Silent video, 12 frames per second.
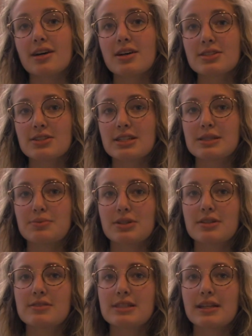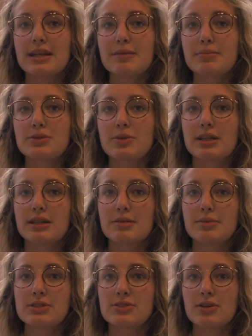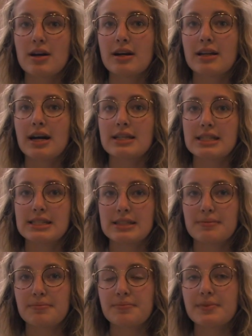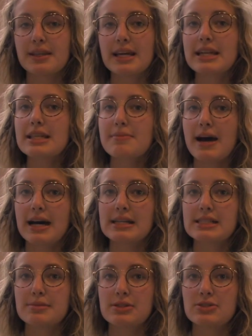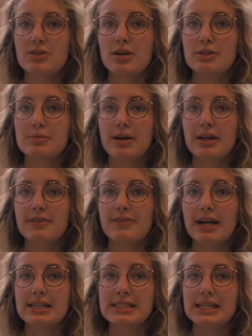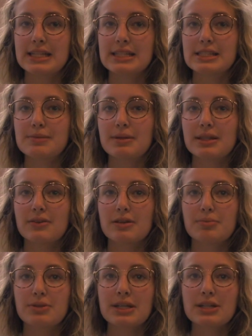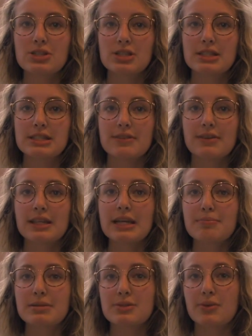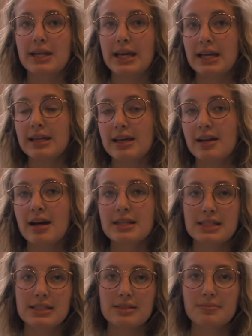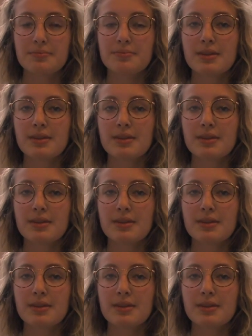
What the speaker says: also disproves the link between thimerosal and autism. In the past, thimerosal was part of vaccines, but there were predictions of a link between it and autism.